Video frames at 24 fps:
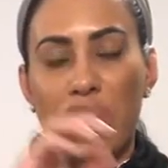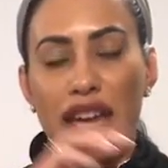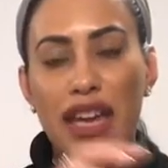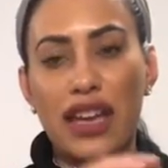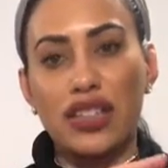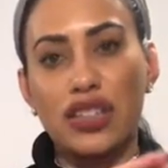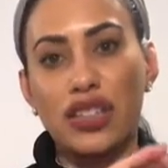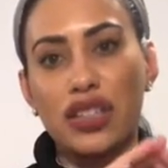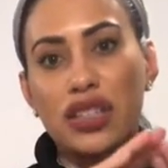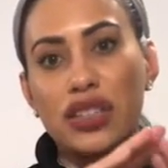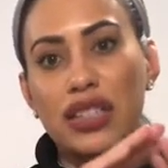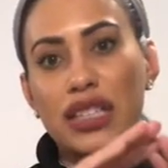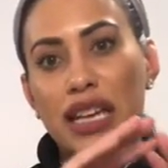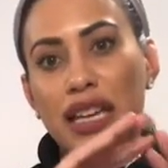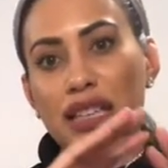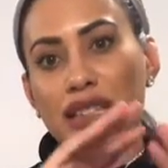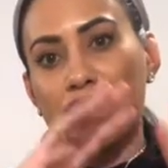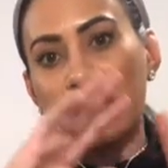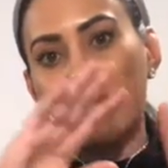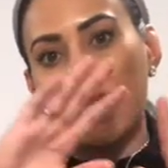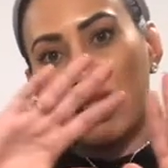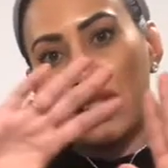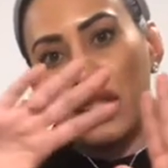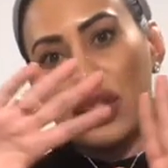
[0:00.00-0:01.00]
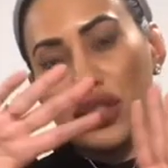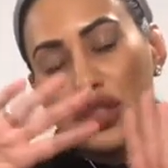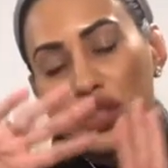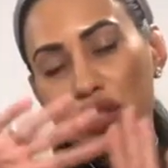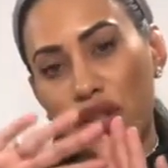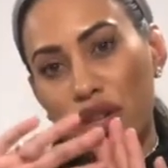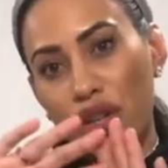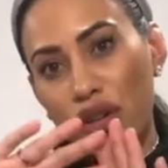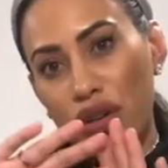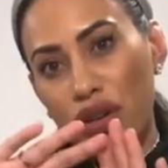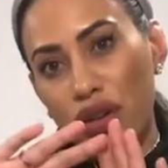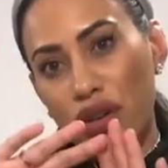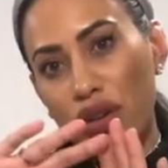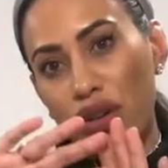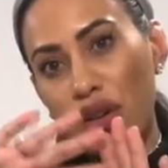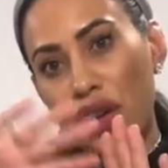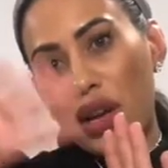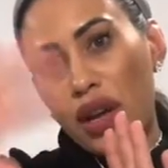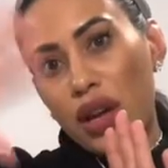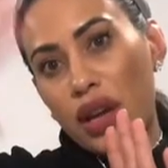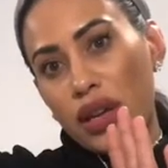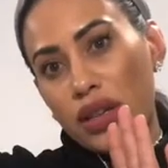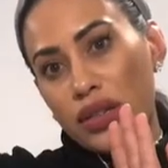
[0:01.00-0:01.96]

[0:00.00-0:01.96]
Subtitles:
angiotensin 2.